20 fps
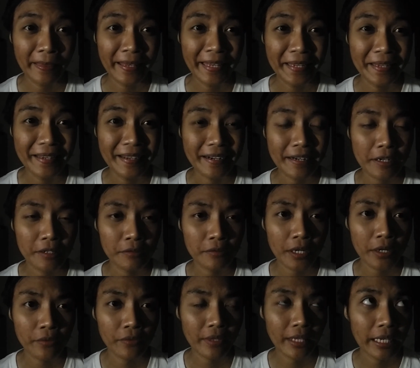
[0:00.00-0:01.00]
yeah,
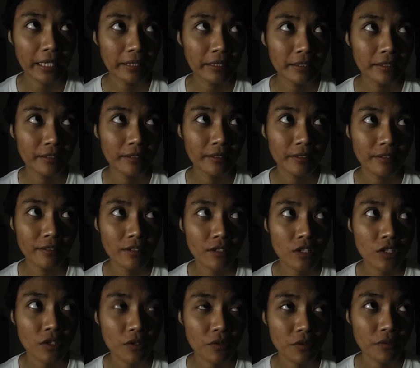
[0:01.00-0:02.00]
around that.
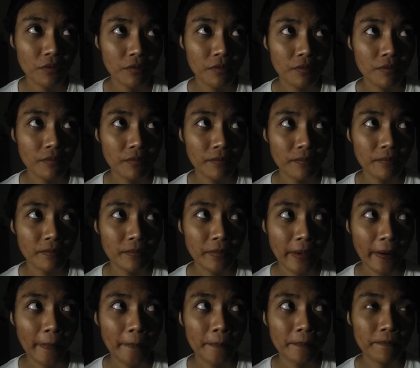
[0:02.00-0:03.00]
So
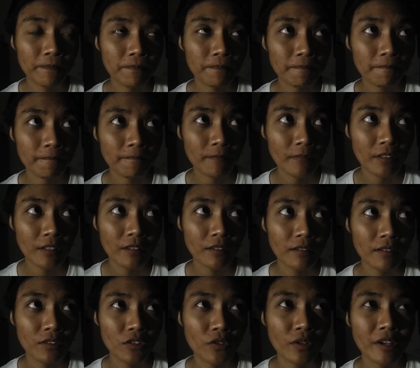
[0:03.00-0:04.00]
yeah,
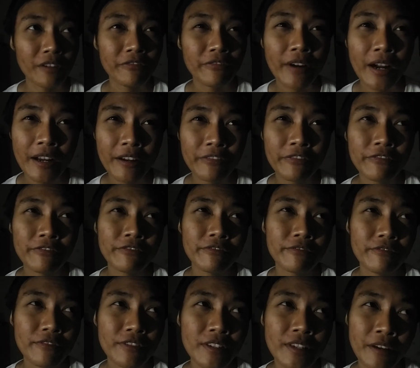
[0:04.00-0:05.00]

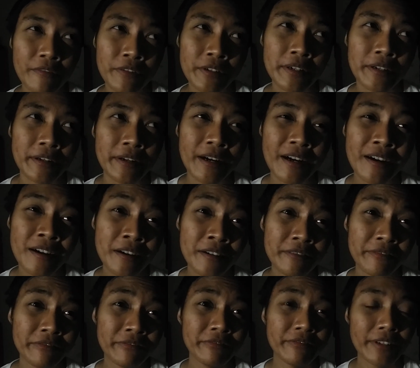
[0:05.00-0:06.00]

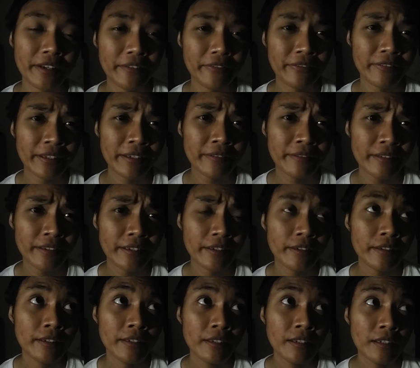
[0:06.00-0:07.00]
5'7.5", I think,
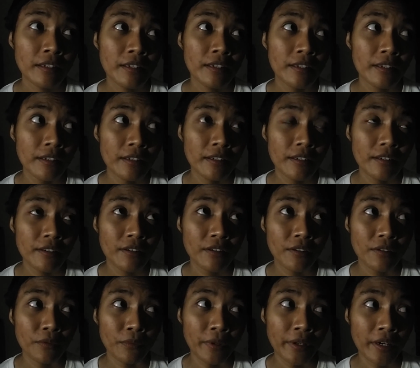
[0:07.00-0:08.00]

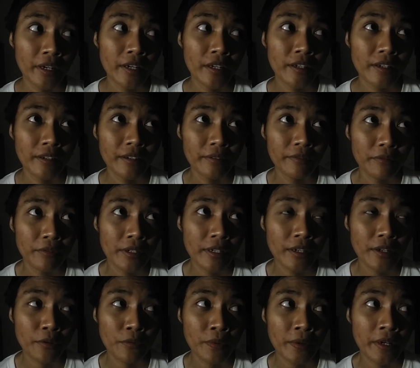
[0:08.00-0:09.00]
when
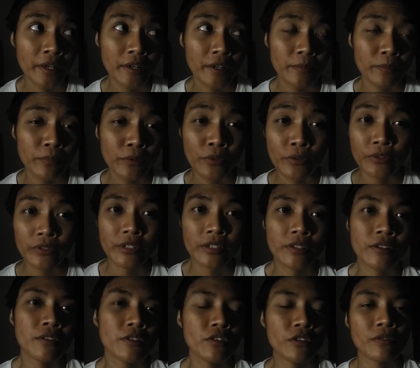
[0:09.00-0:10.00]
I wear
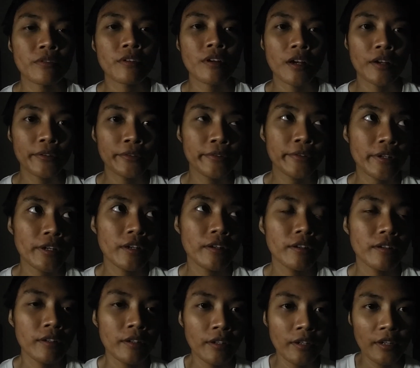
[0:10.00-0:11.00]
boots. So I look
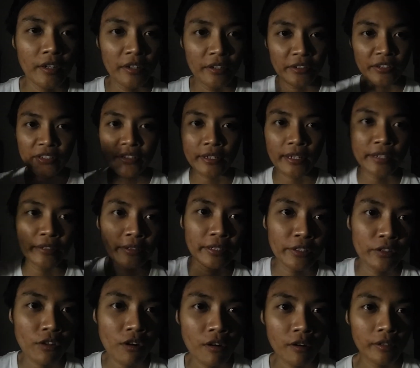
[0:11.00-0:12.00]

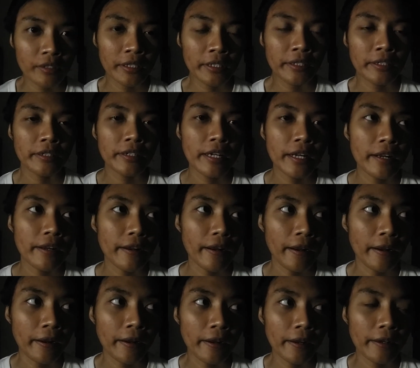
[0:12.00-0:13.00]
slightly taller.
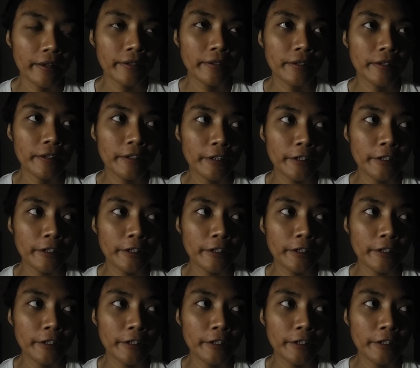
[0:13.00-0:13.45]
And